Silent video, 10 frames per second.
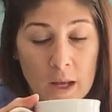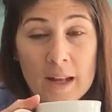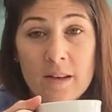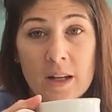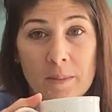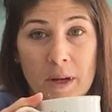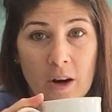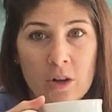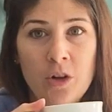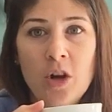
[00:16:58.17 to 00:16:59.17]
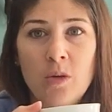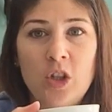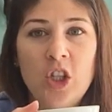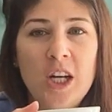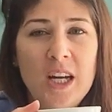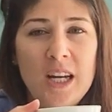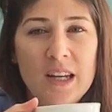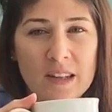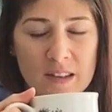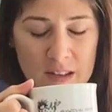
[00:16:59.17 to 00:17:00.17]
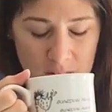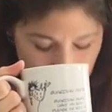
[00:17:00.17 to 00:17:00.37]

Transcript: It's gonna be hard. No cheese.